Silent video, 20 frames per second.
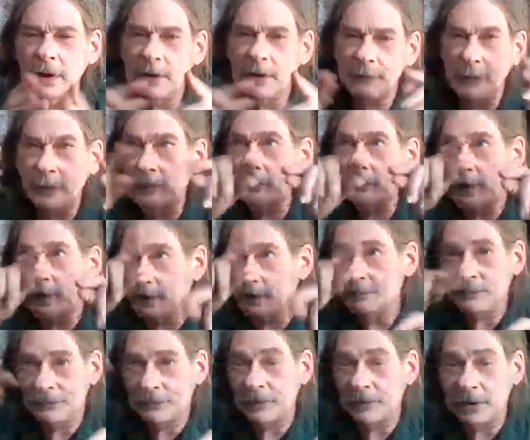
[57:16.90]
if you
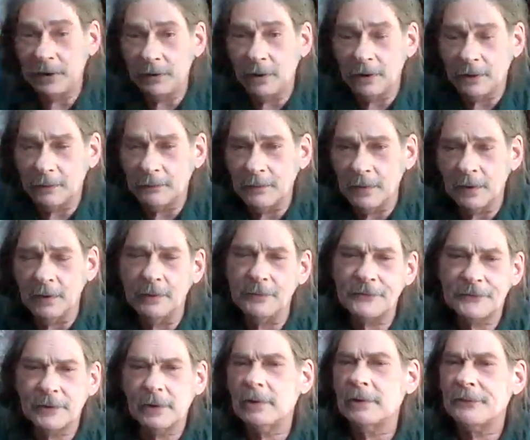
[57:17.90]
can see it on an
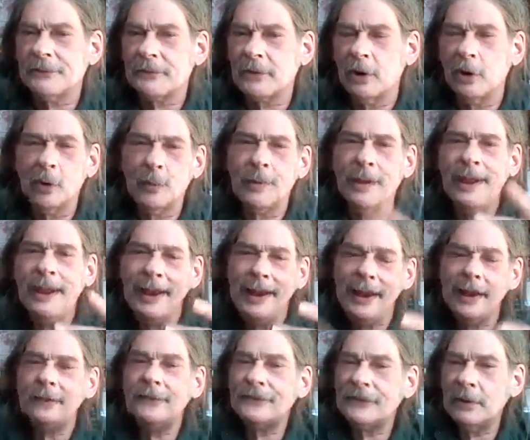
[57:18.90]
oscilloscope.
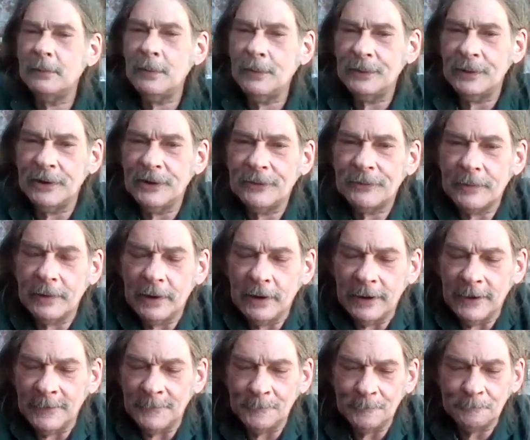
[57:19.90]
And some of these,
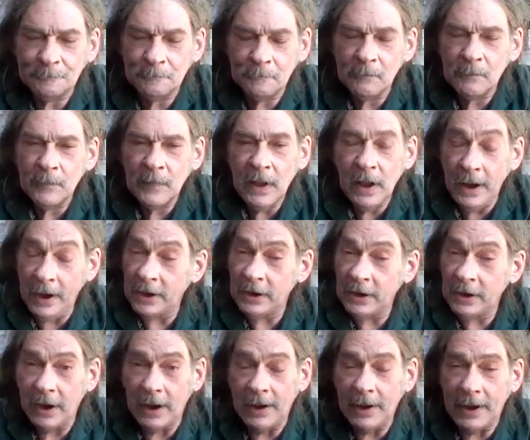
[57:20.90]
and
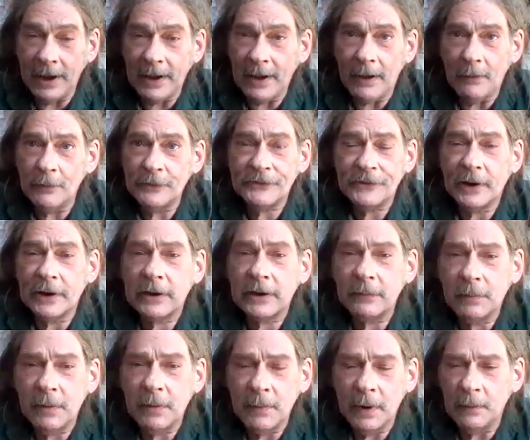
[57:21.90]
I wish I
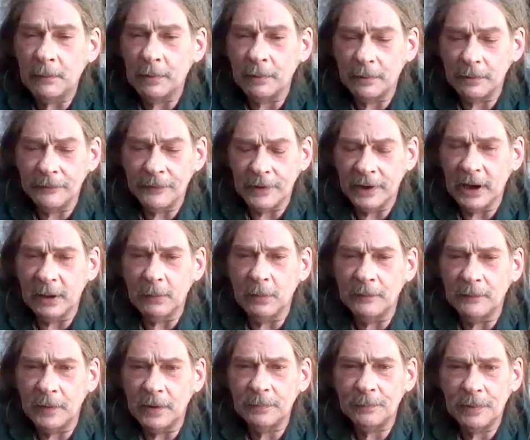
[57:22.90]
could remember the name
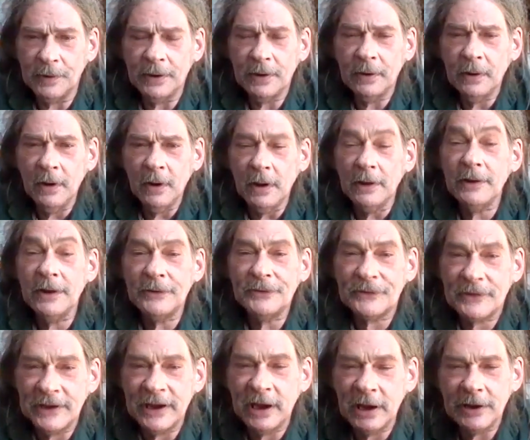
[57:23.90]
of it, but
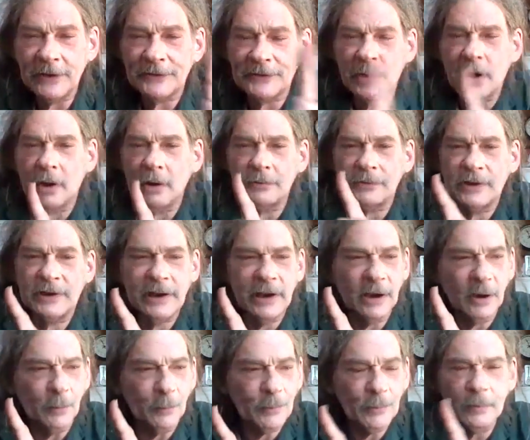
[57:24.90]
it's called
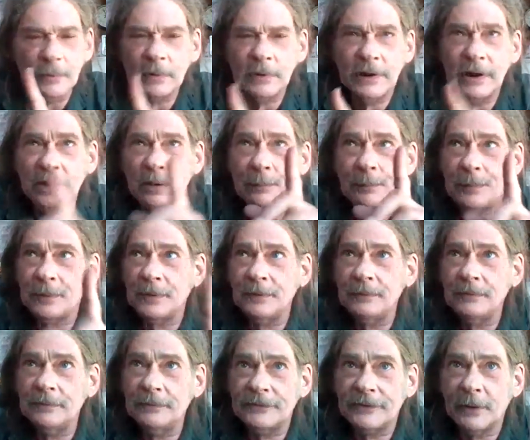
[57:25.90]
GIMP. GIMP
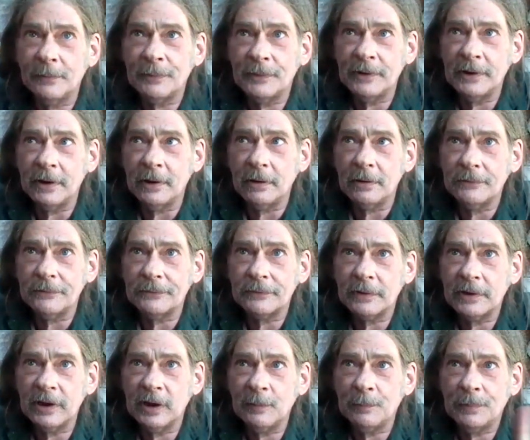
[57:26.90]
and something else.
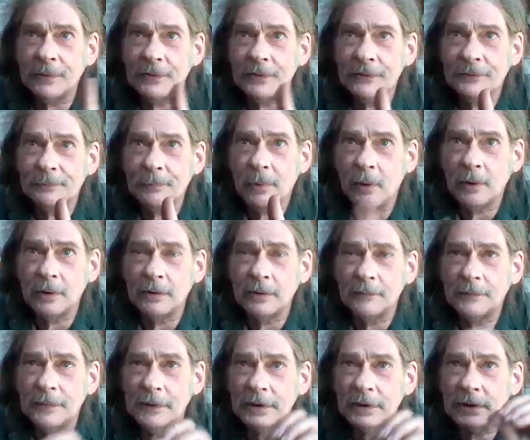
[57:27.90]
GIMP is part
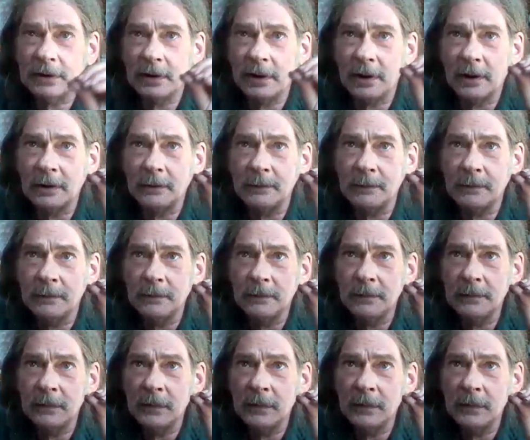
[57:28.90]
of the